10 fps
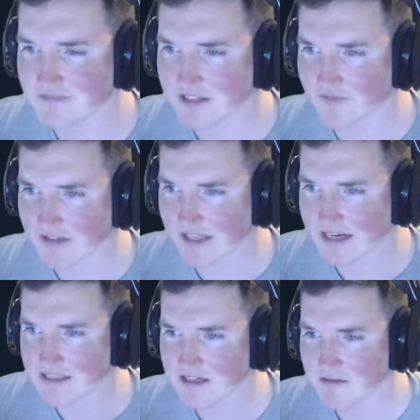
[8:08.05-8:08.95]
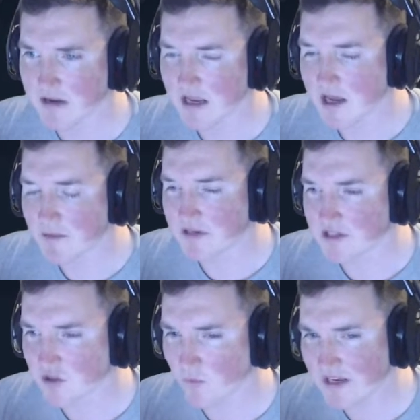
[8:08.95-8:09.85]
different things in them. But
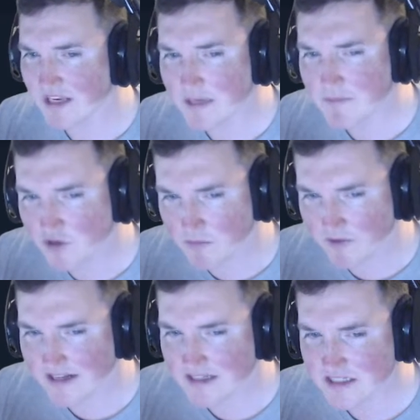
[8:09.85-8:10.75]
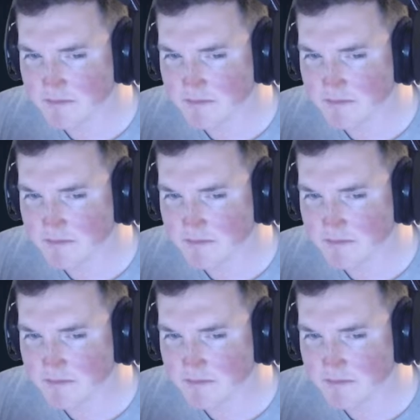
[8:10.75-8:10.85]
so we can keep enumerating this,